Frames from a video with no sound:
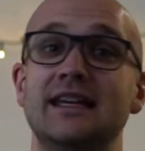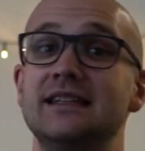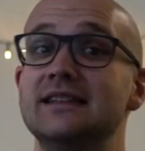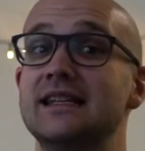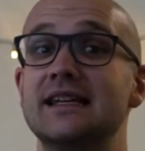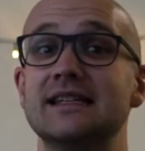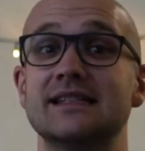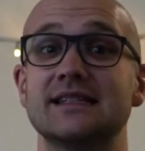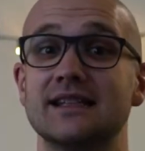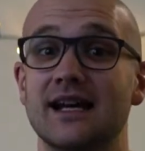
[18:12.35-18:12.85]
in
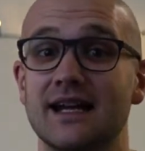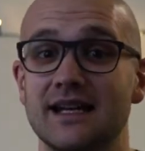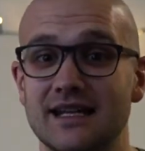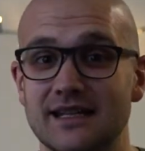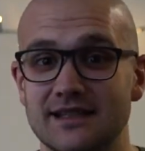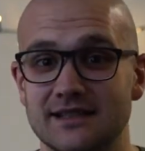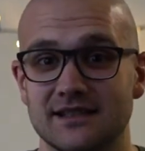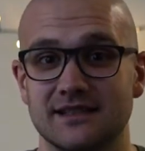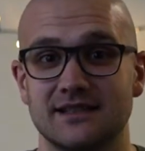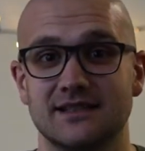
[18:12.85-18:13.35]
their
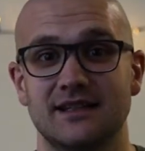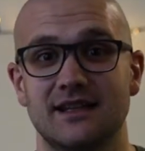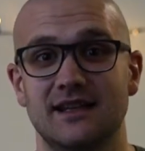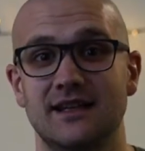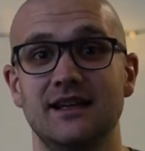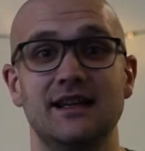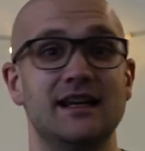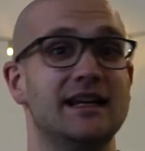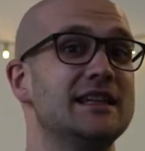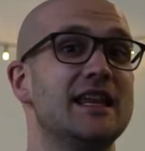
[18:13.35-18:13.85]
studies,
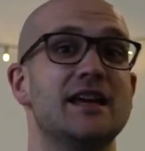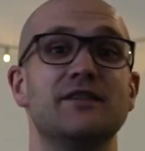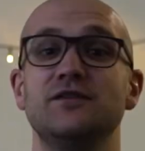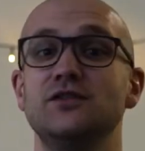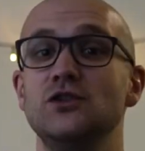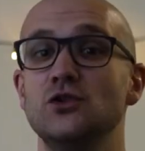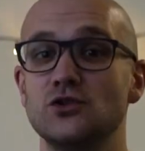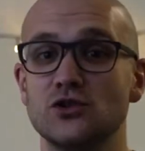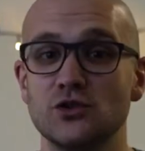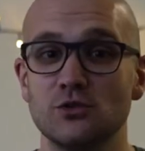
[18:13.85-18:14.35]
in their
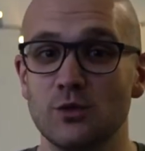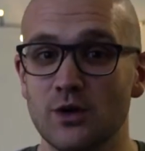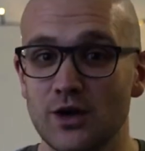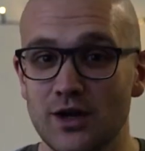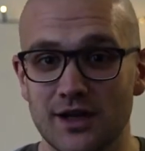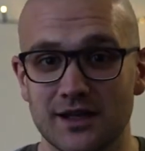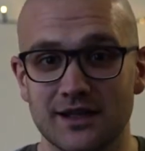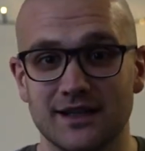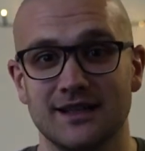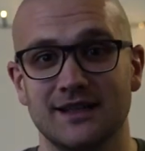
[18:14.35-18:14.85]
future
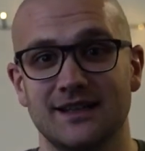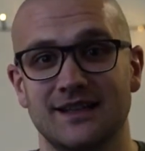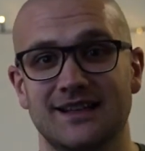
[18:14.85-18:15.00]
work,